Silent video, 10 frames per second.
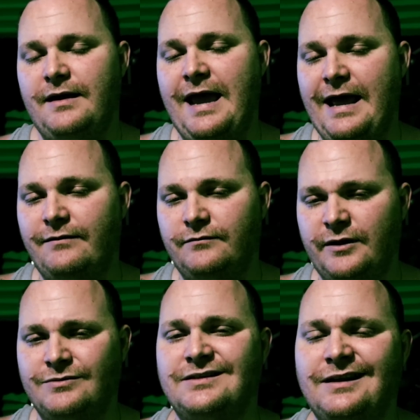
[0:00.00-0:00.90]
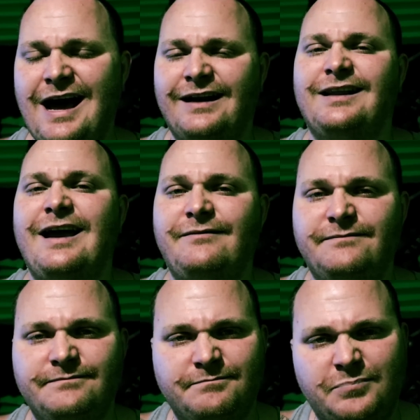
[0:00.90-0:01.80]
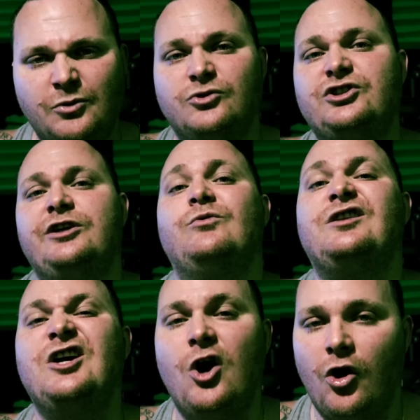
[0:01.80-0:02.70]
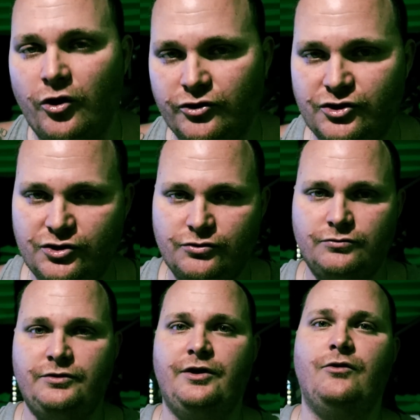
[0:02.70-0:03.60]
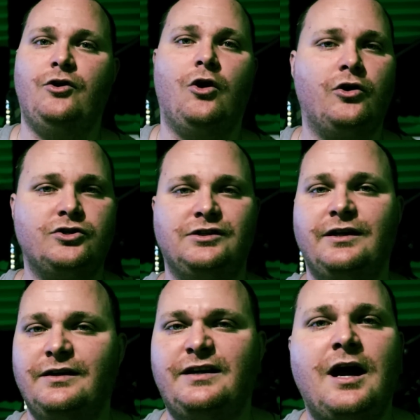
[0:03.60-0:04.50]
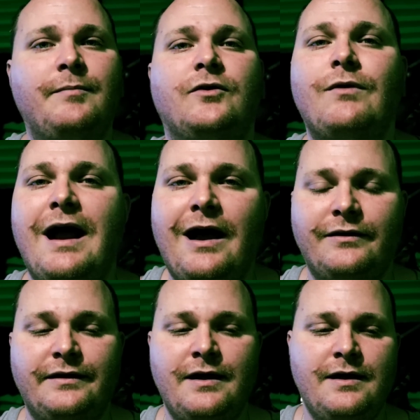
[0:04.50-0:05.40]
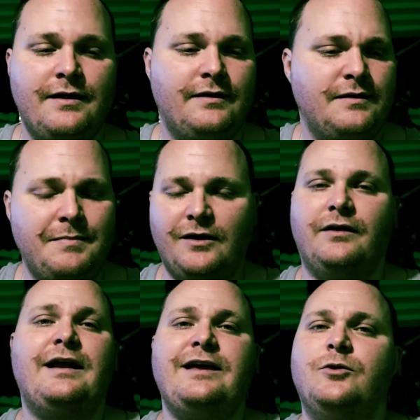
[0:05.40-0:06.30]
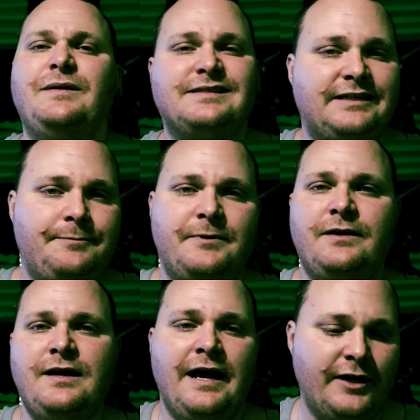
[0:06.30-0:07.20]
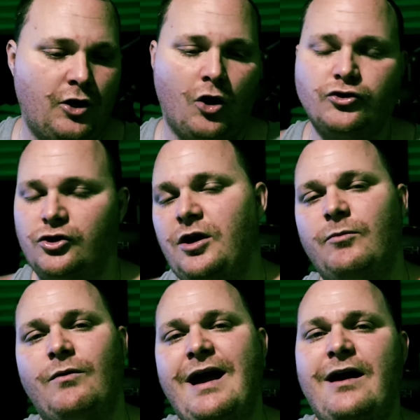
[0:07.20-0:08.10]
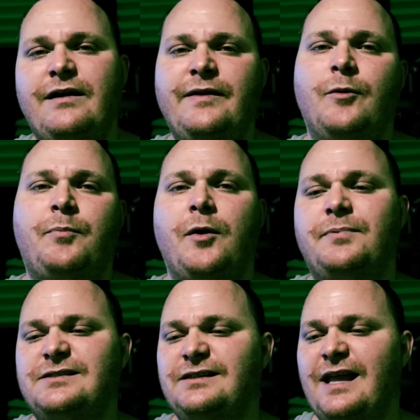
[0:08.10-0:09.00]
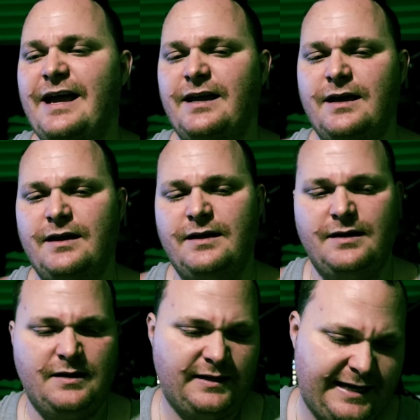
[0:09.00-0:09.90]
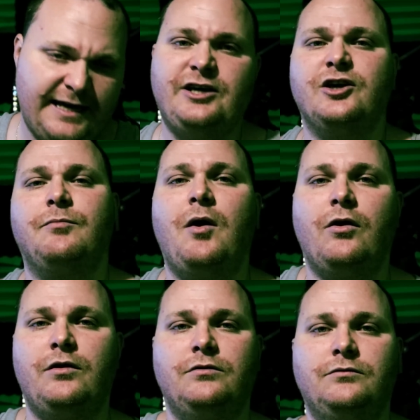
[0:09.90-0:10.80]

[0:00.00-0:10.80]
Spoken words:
and there was a lot of like bullshit with the guards. You know, guards literally coming around, and in the middle of the night you'll be sleeping and the guards will come around and they'll purposely like kick your bunk.